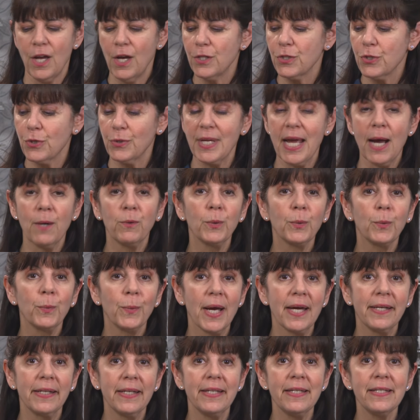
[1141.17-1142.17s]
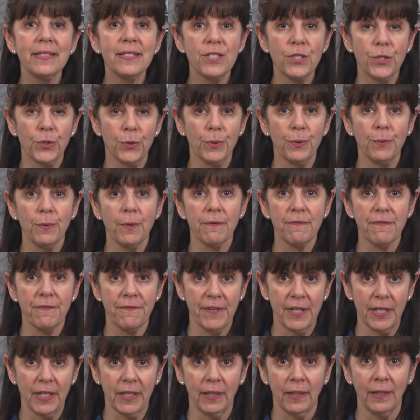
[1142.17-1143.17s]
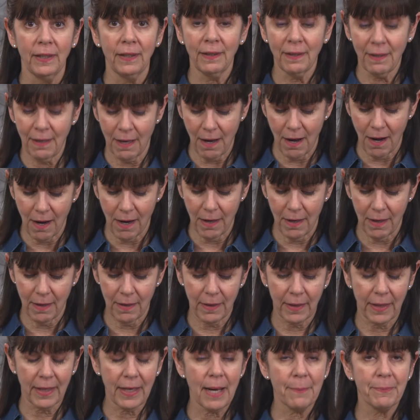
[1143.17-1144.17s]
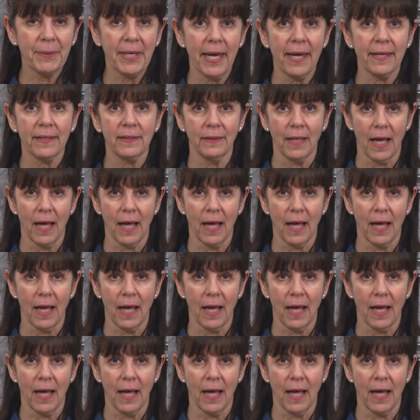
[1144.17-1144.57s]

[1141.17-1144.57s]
So now we're ready to fill our cupcake